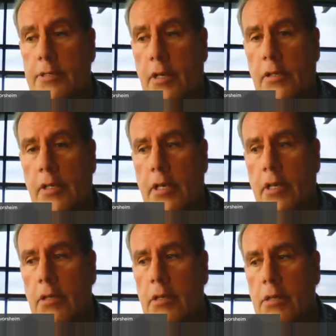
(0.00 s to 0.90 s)
is
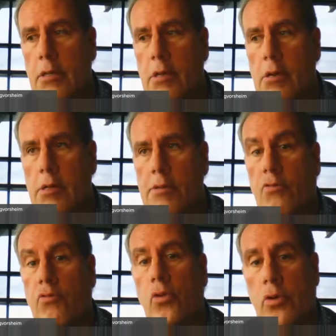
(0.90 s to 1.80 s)
certainly uh, the
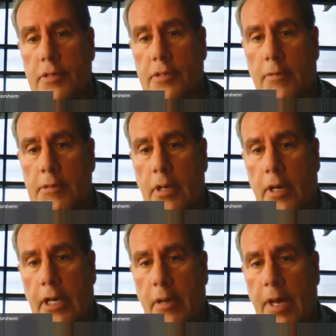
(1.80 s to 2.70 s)
rules I was
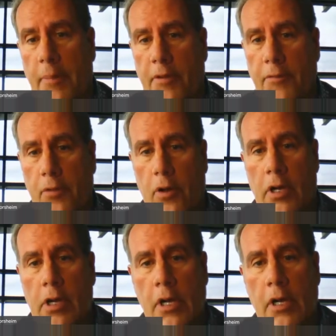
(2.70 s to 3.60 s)
talking about before.